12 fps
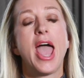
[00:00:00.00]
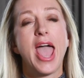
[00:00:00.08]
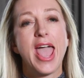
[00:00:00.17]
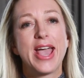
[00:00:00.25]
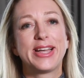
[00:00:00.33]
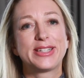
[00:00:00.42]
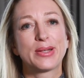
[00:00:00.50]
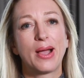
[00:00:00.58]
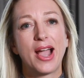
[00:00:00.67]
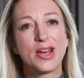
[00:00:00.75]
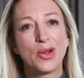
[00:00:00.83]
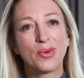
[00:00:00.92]
And
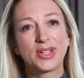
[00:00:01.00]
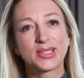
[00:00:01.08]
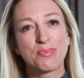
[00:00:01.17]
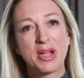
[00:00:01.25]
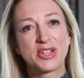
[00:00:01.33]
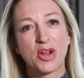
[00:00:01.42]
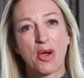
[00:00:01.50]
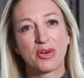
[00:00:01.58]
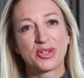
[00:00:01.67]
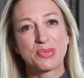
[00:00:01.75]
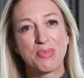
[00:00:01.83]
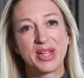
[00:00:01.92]
I noticed my
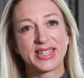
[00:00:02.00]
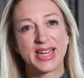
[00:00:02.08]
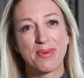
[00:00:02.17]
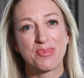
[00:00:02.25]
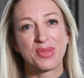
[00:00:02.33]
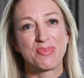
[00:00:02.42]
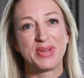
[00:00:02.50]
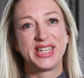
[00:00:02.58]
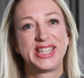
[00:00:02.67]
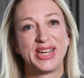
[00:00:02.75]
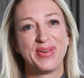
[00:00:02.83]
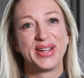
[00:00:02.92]
daughters picked up with me
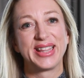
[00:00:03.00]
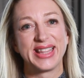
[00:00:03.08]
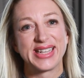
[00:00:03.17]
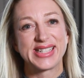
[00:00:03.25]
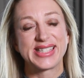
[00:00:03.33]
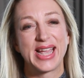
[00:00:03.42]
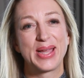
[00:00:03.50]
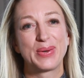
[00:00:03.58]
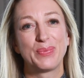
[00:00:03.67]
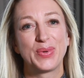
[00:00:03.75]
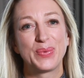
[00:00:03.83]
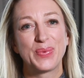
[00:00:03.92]
doing this.
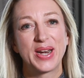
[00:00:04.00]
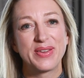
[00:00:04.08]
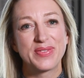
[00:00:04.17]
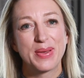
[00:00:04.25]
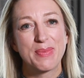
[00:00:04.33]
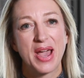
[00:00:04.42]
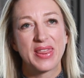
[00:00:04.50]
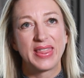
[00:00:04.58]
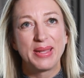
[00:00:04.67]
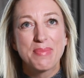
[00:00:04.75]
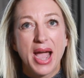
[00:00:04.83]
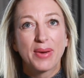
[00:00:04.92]
And when one of them, I
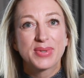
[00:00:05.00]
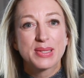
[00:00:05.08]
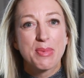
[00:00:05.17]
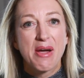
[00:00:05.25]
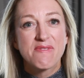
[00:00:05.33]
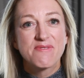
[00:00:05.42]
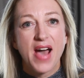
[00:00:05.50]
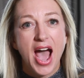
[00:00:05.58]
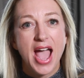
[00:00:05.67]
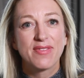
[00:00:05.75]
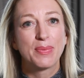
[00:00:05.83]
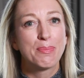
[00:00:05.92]
think Mac was about
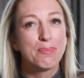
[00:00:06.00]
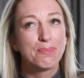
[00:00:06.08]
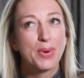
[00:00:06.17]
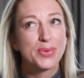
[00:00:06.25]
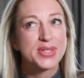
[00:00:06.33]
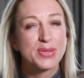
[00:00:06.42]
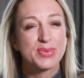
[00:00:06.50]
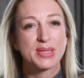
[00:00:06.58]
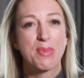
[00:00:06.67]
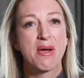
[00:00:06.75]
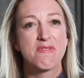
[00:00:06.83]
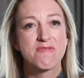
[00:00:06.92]
5 and Posey was
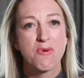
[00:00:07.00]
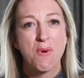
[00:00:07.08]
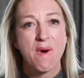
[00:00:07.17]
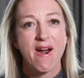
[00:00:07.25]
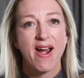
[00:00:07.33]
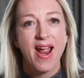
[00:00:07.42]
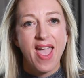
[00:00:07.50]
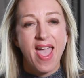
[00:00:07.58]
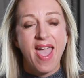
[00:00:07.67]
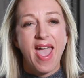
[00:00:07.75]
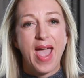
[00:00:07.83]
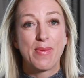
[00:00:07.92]
about 4,
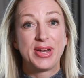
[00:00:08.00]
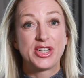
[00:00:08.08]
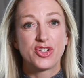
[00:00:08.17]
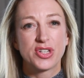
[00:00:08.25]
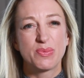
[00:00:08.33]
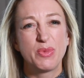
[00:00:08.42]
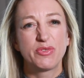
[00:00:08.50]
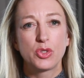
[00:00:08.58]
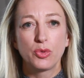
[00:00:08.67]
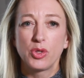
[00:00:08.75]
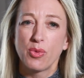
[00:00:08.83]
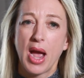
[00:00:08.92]
and we had just moved
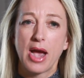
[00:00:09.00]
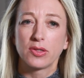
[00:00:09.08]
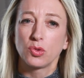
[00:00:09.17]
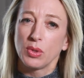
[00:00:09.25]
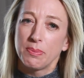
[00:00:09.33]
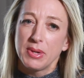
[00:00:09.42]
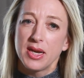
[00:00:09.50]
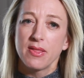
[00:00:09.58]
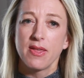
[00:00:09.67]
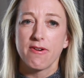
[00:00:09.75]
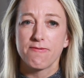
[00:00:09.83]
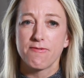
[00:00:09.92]
to a new house. We'd been
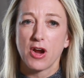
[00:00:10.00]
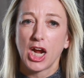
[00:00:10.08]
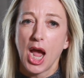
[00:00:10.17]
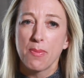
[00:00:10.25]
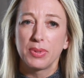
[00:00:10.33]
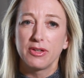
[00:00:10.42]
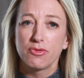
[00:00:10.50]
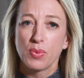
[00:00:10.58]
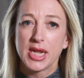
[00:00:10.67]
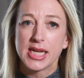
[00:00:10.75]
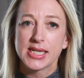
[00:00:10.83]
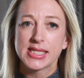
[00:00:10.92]
in there for a couple of
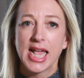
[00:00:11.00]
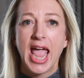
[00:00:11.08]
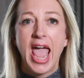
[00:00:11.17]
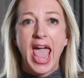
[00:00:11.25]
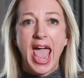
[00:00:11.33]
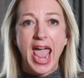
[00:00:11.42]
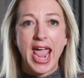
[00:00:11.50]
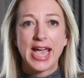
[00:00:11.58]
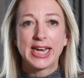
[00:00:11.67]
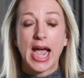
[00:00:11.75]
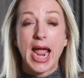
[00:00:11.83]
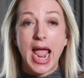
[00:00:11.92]
weeks.
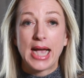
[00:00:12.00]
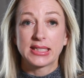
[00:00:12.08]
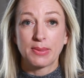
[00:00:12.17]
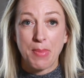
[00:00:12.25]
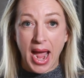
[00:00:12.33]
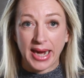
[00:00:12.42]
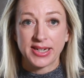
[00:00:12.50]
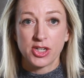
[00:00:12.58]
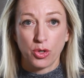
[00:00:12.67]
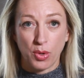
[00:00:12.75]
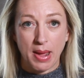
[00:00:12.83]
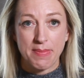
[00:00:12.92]
And I asked Mac to
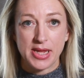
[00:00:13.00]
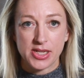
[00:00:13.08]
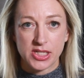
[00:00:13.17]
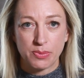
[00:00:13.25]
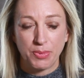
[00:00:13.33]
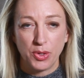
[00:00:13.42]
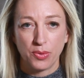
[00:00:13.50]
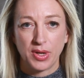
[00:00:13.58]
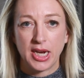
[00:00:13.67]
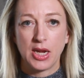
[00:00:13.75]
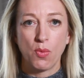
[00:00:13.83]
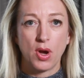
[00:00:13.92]
go get me a spoon,
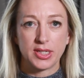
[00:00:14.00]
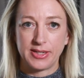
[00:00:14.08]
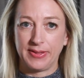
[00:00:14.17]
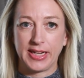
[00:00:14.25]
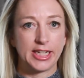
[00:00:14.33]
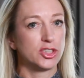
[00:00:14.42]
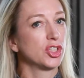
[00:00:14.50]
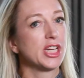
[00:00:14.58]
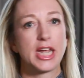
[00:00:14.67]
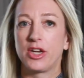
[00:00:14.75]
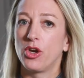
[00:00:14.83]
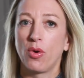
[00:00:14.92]
and he walked in the kitchen.
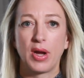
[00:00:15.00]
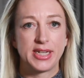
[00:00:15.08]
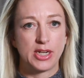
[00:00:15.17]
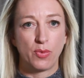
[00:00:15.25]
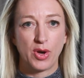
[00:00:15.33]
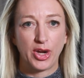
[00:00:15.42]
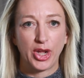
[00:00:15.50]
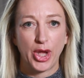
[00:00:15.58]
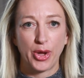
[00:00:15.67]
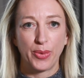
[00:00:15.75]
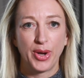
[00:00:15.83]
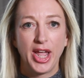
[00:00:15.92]
He had no idea where to
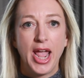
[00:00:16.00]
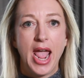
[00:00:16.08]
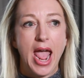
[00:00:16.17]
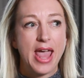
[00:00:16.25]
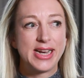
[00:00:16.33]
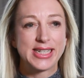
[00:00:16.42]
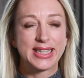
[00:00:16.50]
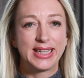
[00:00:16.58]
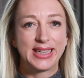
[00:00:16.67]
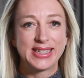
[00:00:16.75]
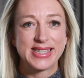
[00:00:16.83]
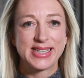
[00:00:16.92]
go. And his
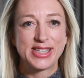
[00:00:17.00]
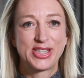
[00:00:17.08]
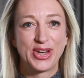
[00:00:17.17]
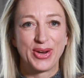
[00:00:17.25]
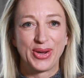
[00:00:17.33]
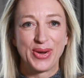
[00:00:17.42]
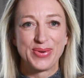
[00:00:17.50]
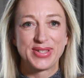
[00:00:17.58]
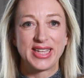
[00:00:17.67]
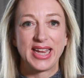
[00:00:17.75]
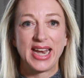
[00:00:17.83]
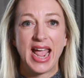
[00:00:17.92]
little sister
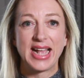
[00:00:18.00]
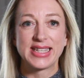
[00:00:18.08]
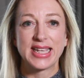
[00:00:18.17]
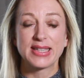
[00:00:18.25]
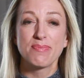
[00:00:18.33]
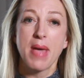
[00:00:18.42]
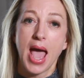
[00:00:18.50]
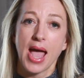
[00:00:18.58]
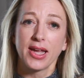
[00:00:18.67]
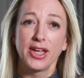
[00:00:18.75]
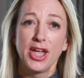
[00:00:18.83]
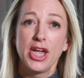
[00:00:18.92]
goes in and says,
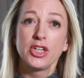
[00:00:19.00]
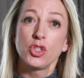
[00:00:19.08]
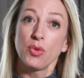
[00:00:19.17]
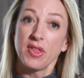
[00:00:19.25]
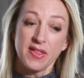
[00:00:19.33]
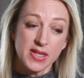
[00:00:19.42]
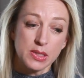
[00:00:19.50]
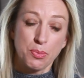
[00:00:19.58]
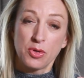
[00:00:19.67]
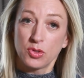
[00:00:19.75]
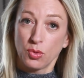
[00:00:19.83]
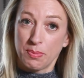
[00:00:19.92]
Mac, do you think the
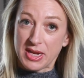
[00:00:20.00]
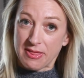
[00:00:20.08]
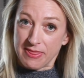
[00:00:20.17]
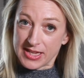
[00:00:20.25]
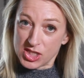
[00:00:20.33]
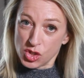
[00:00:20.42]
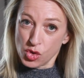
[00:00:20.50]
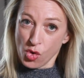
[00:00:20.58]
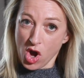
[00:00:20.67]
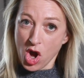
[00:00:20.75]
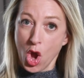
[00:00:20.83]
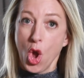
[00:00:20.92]
spoons would be in this
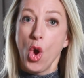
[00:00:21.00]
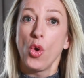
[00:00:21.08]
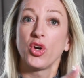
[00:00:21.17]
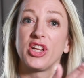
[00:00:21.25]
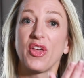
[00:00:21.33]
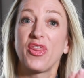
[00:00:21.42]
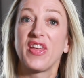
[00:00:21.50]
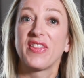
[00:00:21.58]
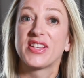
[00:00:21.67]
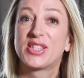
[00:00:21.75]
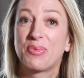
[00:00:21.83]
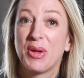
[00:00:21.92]
drawer? Or do you think
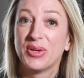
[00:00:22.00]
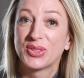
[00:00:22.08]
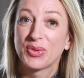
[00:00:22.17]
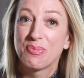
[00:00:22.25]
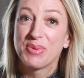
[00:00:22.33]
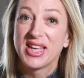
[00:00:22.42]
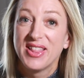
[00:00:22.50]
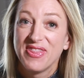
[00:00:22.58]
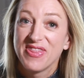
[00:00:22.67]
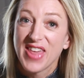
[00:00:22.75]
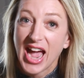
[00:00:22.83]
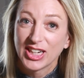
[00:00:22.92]
the spoons would be
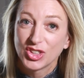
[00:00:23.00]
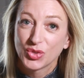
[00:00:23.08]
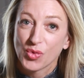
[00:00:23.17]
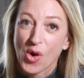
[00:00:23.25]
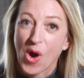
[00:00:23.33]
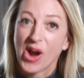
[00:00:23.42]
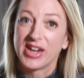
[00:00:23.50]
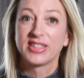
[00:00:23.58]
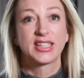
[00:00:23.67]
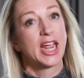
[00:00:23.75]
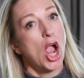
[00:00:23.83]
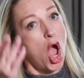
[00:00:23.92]
in that drawer? And
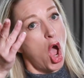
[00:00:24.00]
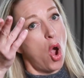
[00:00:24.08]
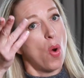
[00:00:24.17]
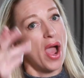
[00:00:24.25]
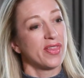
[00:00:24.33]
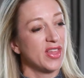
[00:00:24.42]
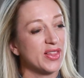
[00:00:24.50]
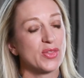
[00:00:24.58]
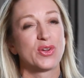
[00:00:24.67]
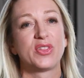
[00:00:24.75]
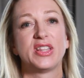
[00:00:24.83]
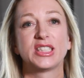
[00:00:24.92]
he's like, oh, I think
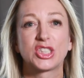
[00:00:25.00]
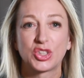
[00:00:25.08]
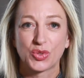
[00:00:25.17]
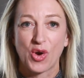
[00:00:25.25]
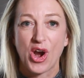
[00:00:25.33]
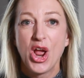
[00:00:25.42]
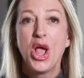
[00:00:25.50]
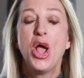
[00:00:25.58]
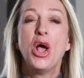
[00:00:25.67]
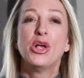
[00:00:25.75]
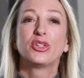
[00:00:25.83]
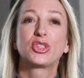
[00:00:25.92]
they're in this drawer.
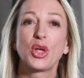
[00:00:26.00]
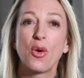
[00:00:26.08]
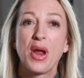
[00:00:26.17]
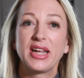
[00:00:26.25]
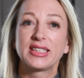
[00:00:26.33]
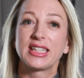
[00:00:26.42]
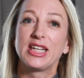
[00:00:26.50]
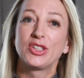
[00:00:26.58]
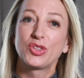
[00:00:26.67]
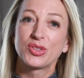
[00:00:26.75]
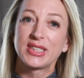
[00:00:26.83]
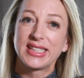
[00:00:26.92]
So it's
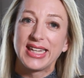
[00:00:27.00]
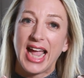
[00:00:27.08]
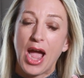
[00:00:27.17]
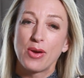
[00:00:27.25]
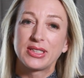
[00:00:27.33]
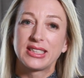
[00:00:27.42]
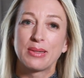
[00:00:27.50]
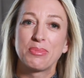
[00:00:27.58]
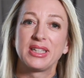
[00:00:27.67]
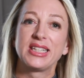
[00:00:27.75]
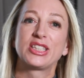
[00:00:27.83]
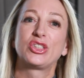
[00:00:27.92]
interesting how
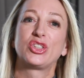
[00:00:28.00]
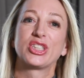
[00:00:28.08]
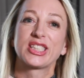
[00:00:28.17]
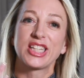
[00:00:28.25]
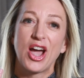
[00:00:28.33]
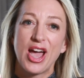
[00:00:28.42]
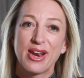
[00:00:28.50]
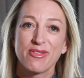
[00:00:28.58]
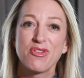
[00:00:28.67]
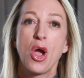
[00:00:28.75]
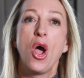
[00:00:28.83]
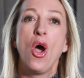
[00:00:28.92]
siblings just kind
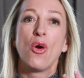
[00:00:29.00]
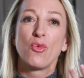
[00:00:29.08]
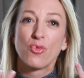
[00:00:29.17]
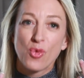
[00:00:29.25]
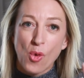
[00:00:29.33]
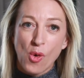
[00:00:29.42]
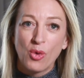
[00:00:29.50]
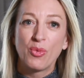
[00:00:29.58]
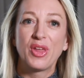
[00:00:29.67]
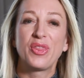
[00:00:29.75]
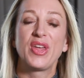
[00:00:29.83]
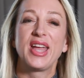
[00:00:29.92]
of roll
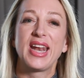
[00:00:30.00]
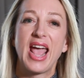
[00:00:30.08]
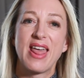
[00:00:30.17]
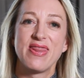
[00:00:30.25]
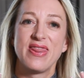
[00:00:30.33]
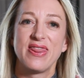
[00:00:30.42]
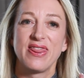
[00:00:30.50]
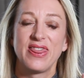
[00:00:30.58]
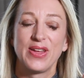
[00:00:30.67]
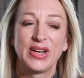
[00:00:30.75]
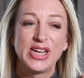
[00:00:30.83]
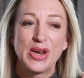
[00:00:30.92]
with it, and
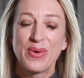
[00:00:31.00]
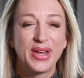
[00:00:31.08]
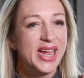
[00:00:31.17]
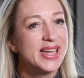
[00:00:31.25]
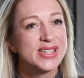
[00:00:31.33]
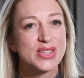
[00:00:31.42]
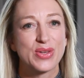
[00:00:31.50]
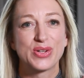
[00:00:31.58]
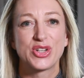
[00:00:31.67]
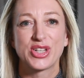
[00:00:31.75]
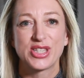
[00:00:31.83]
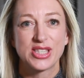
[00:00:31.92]
they're, you know, kids, they're
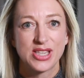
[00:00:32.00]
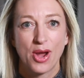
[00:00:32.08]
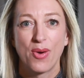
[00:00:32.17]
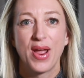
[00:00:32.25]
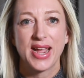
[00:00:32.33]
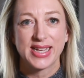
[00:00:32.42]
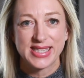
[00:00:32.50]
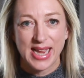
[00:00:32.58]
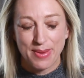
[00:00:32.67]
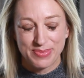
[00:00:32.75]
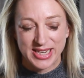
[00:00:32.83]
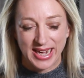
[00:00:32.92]
just so
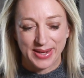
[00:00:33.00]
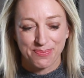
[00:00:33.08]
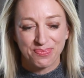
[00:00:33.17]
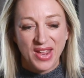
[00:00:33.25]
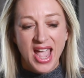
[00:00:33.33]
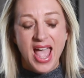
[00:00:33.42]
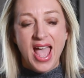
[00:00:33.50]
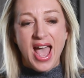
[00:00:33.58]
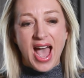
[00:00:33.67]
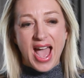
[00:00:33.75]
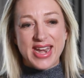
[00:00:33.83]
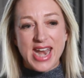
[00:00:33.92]
accepting.
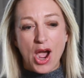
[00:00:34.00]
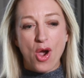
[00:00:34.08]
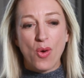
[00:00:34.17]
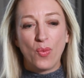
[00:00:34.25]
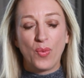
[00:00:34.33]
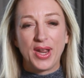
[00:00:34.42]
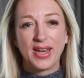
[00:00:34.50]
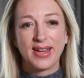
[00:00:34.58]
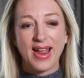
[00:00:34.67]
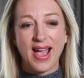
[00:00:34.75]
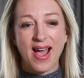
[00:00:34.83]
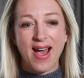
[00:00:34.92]
Now,
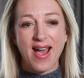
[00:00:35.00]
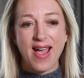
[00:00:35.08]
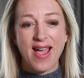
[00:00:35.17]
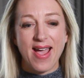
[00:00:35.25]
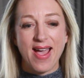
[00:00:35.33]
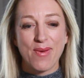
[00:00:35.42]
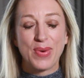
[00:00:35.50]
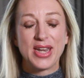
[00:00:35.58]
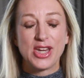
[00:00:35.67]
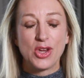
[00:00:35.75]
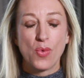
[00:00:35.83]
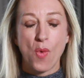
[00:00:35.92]
when
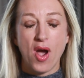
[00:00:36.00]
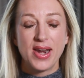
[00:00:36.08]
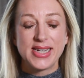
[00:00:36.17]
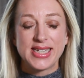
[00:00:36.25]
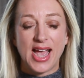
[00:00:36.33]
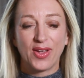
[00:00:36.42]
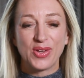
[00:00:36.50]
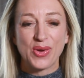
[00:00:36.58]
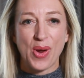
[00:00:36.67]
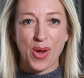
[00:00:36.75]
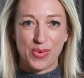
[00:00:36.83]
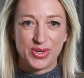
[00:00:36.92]
you want to tell
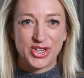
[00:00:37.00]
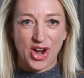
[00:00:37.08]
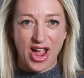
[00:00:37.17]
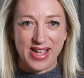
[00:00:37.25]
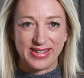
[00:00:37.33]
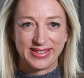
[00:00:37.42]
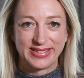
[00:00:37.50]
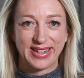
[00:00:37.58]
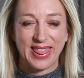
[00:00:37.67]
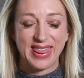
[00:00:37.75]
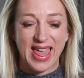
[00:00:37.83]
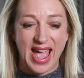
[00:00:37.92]
your own
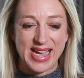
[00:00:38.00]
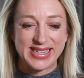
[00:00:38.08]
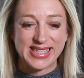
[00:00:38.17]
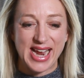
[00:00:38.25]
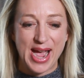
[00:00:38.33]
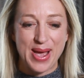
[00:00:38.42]
child that